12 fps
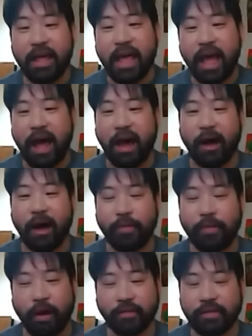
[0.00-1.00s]

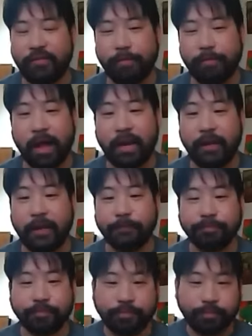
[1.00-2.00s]
onto everybody.
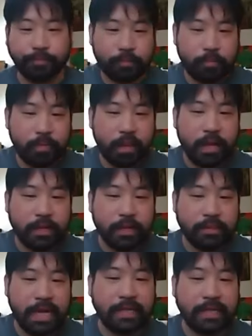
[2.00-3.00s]

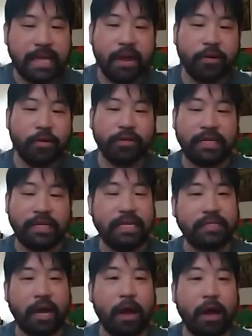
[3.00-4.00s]
Santana and Ortiz
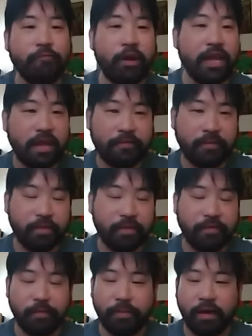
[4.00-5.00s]
come running in from the
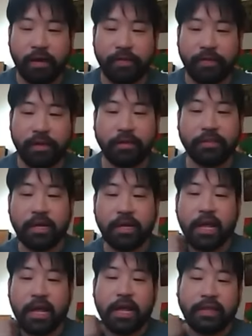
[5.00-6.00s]
football field.
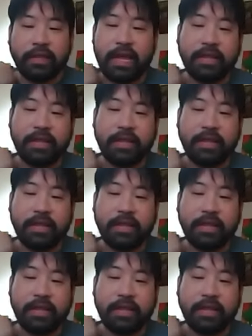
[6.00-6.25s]
They hit the